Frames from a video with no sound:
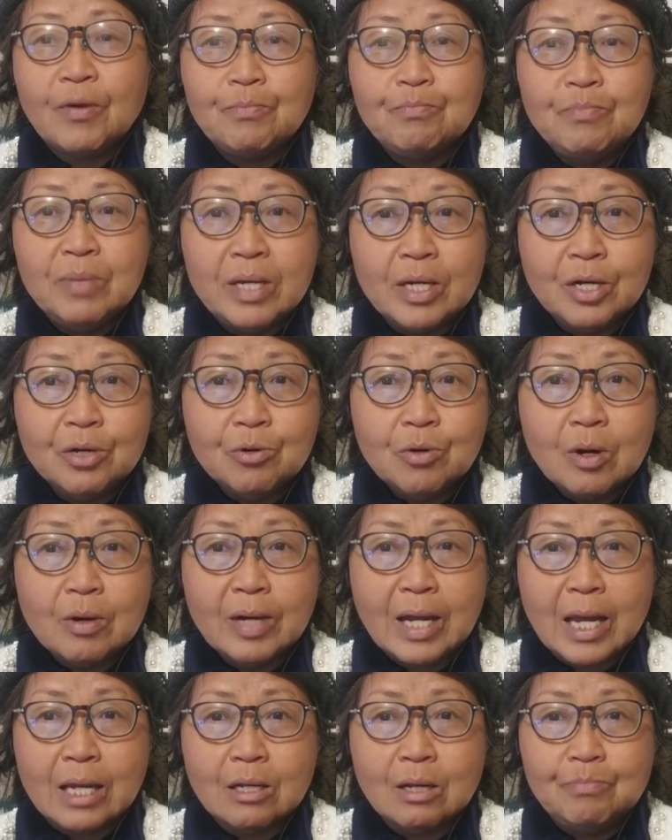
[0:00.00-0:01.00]
a meal,
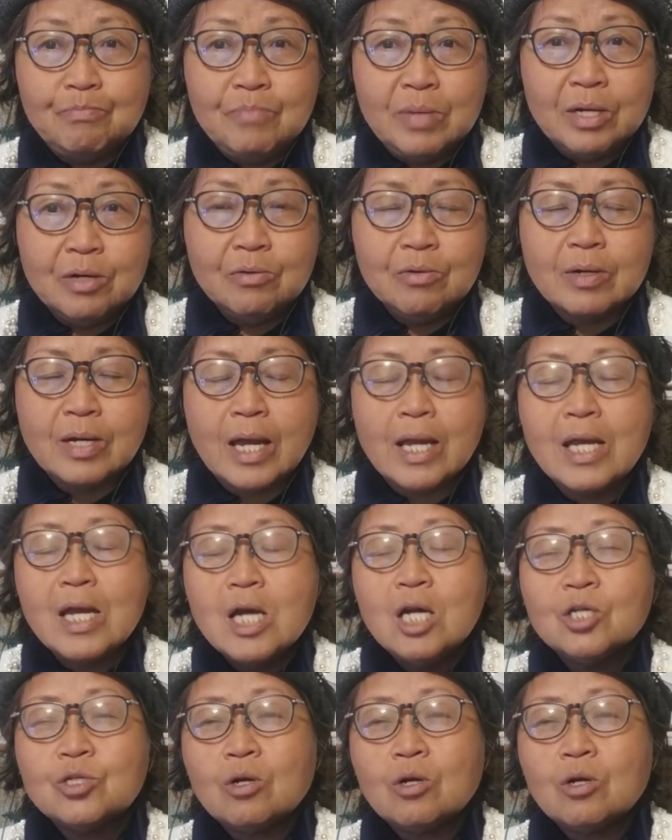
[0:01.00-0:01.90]
okay, a meal, okay.